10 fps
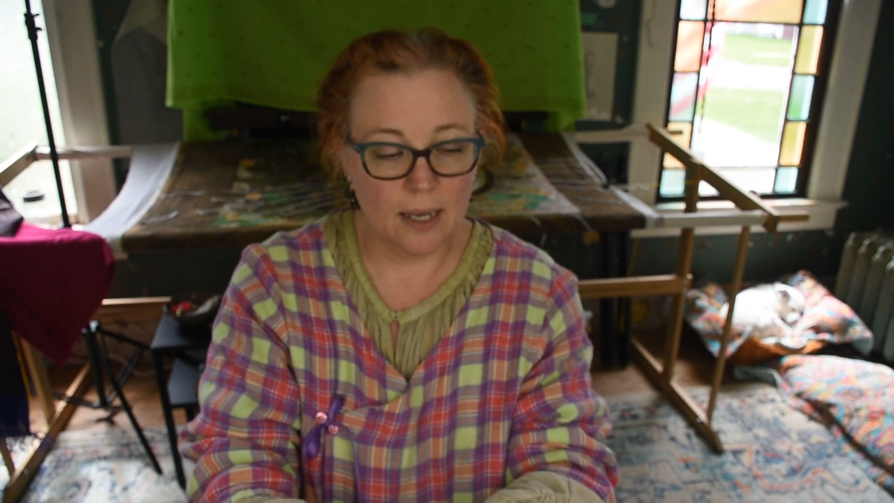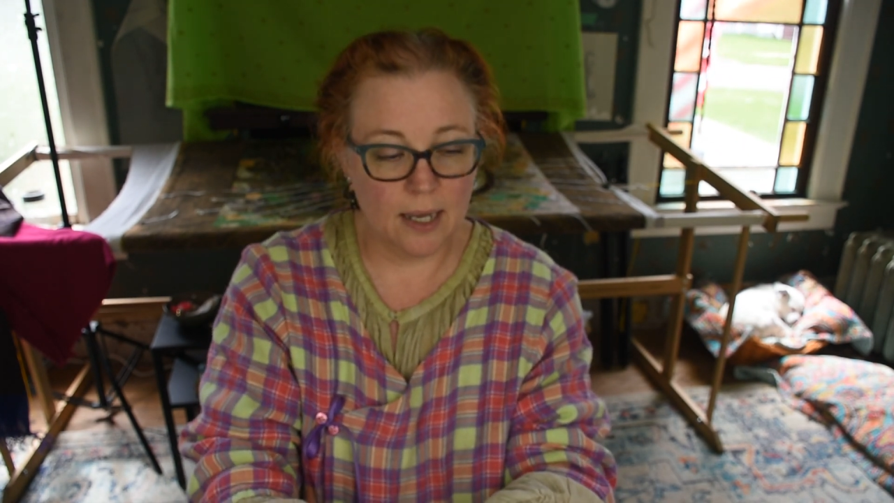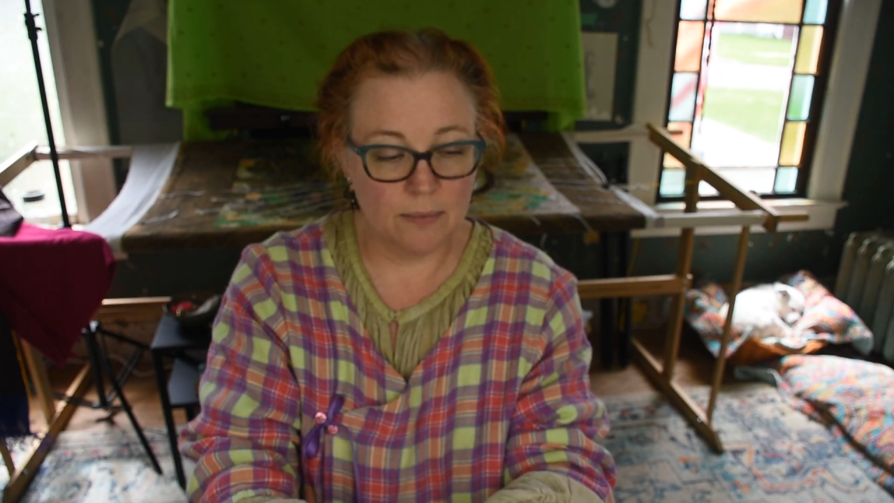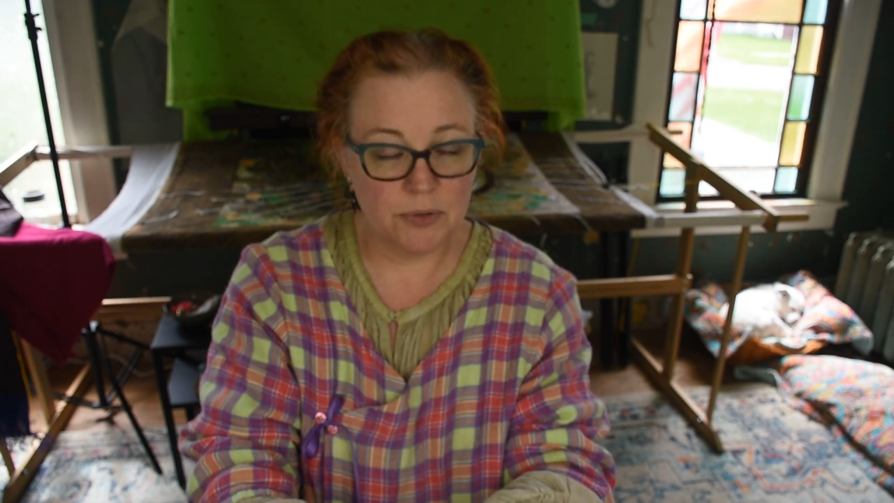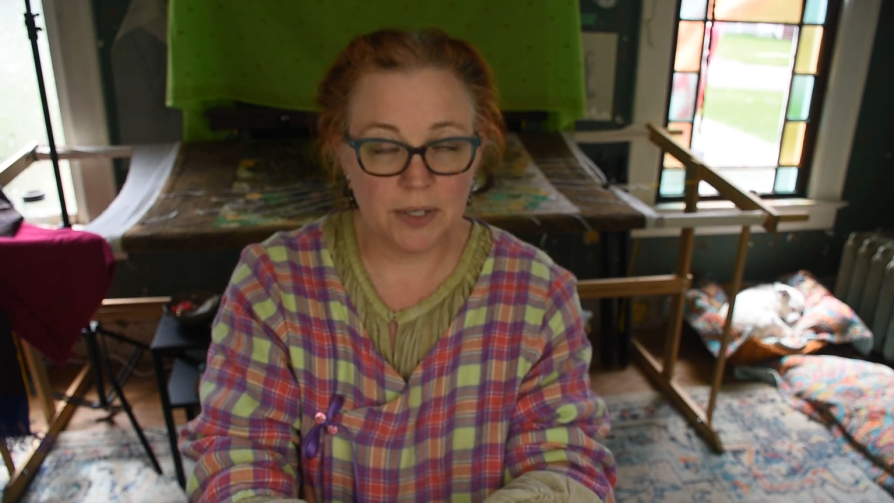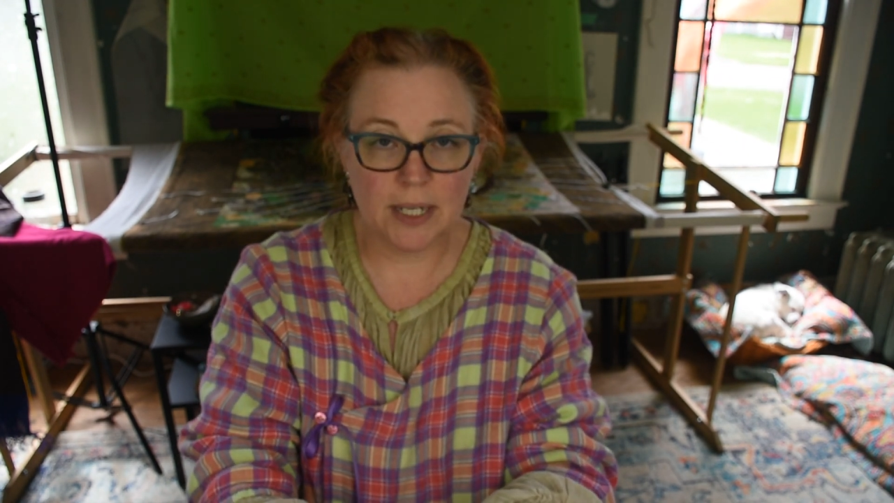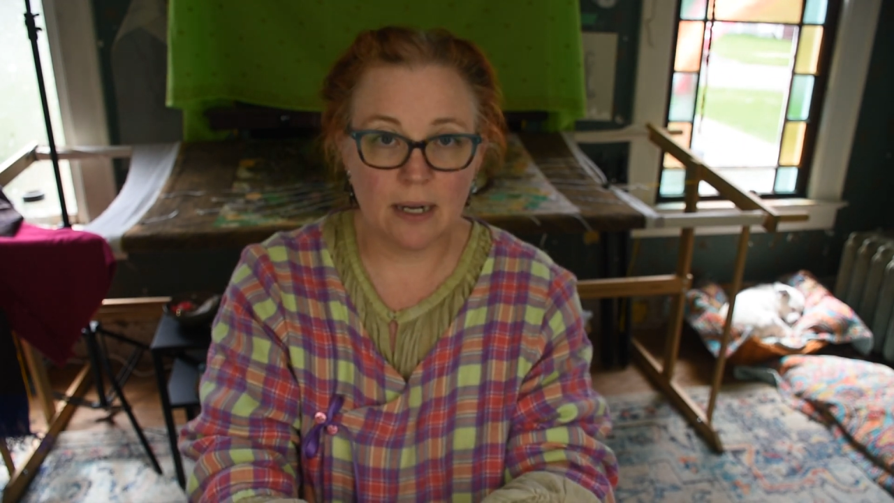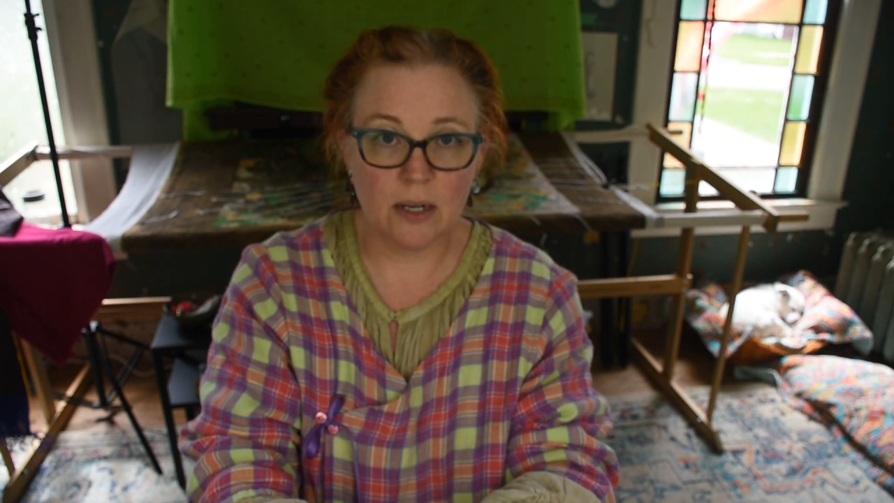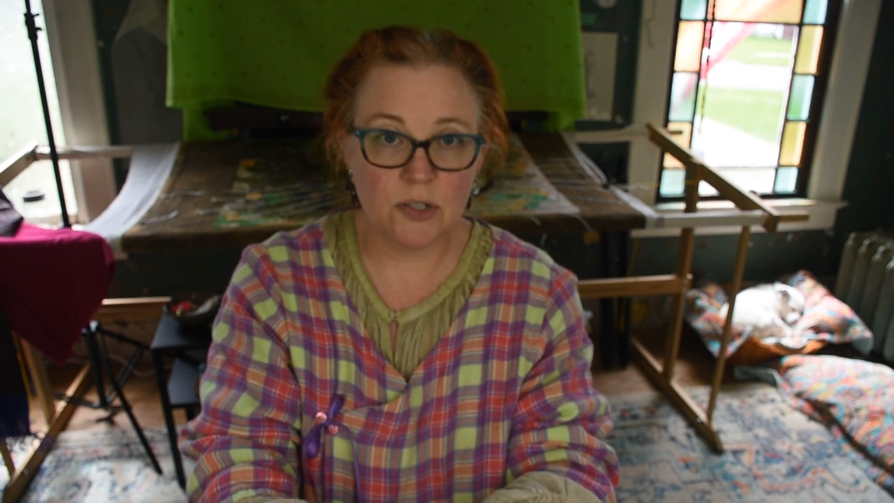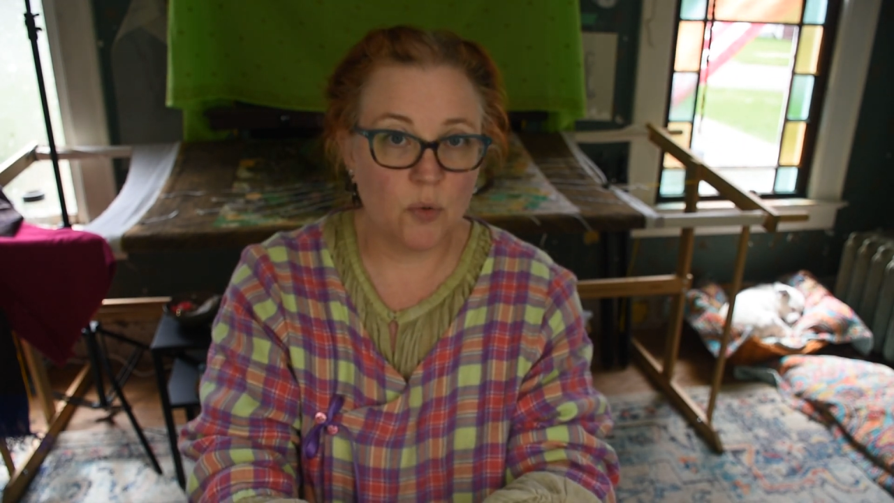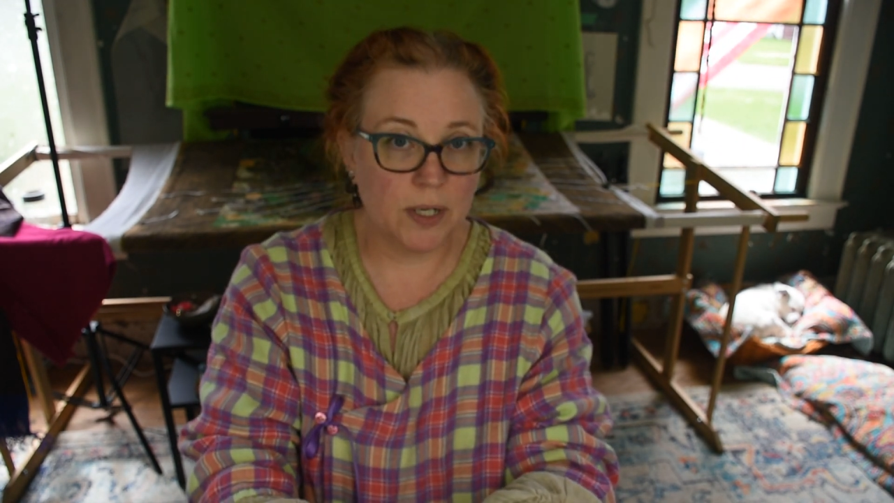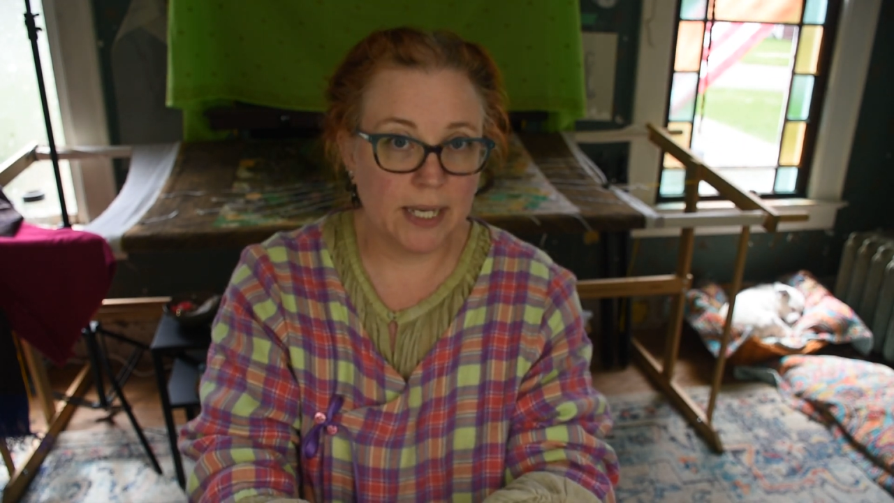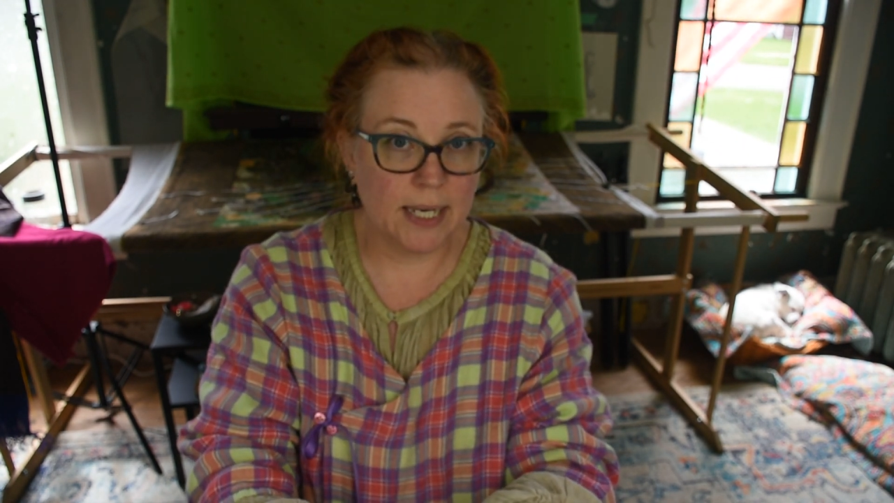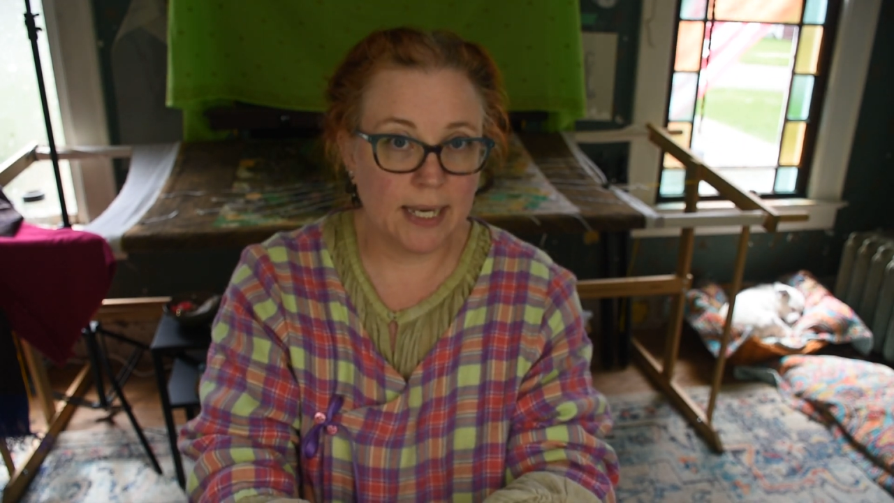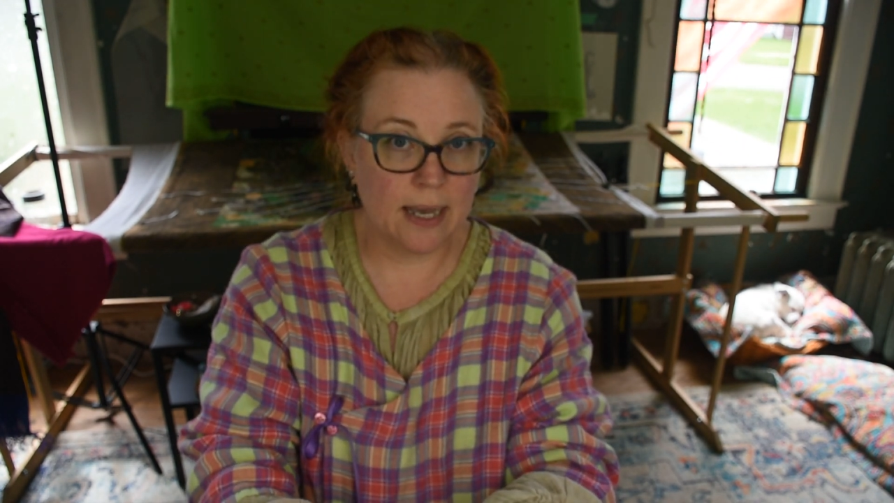I'm doing it on a
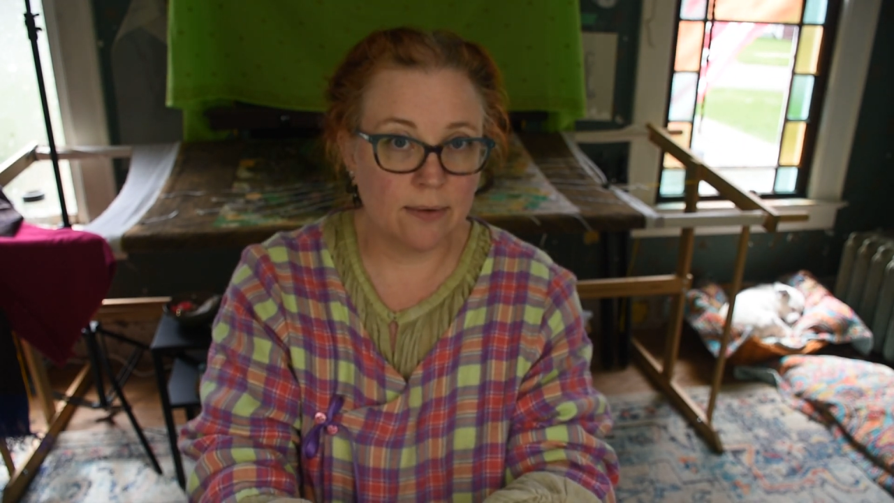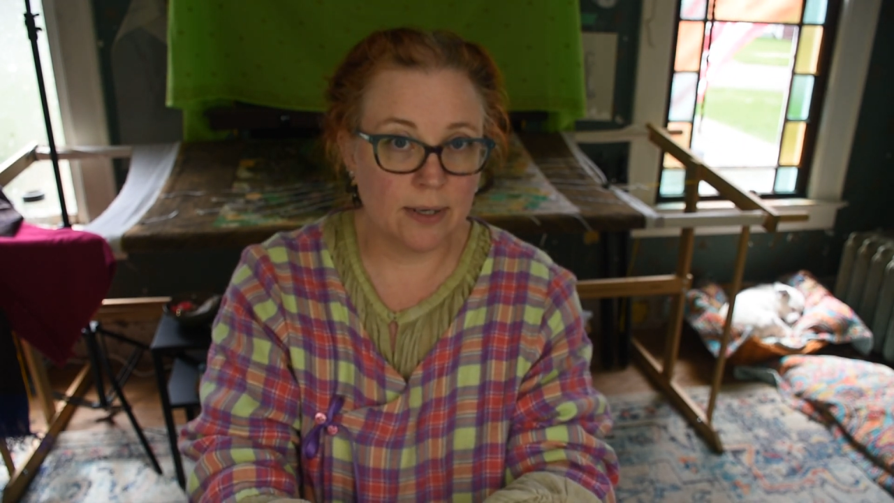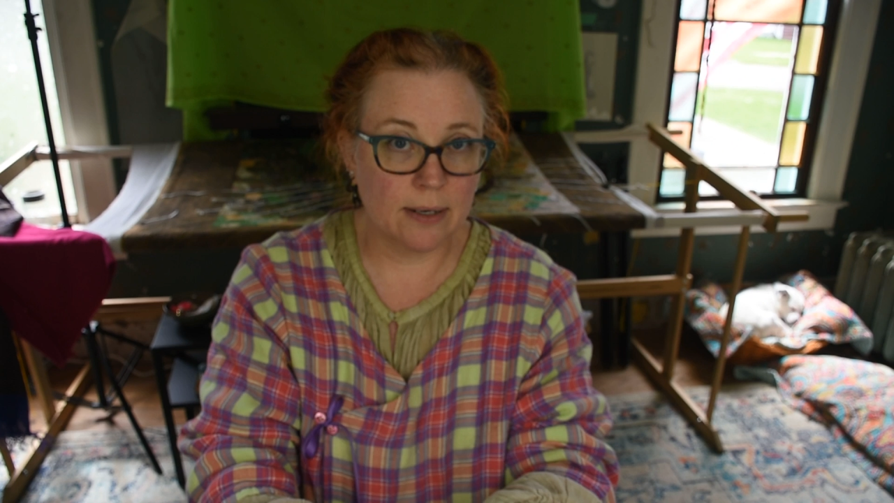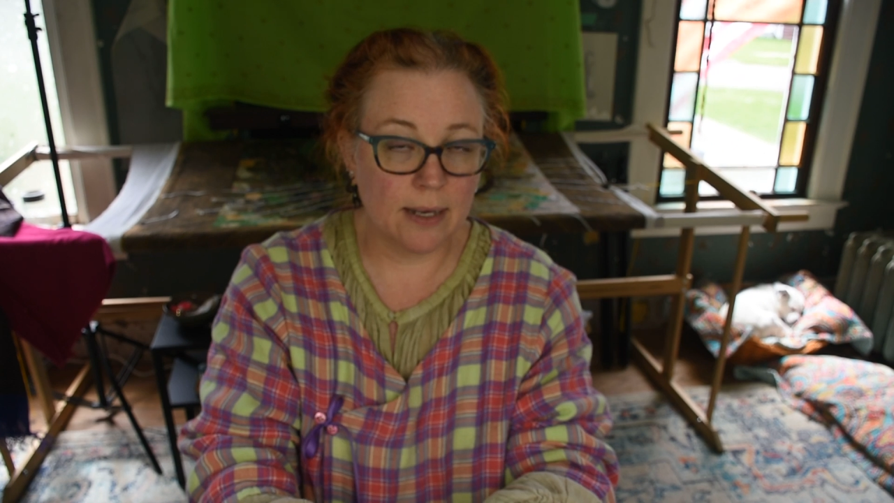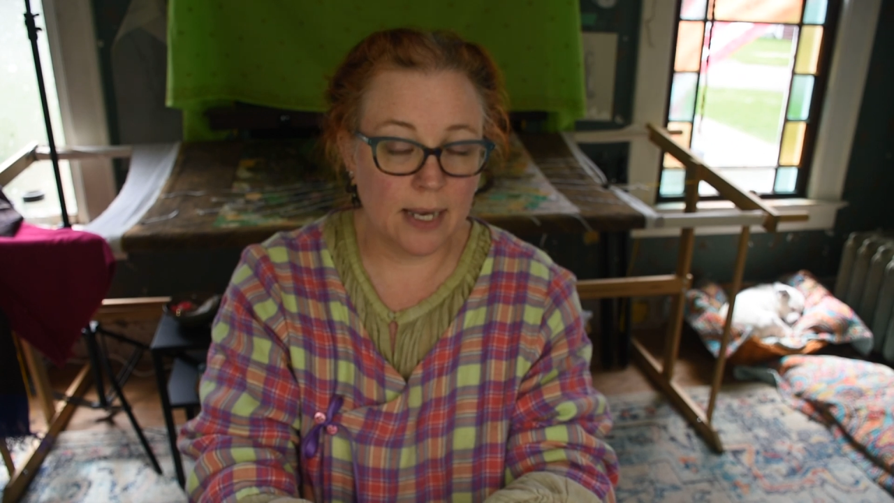28 count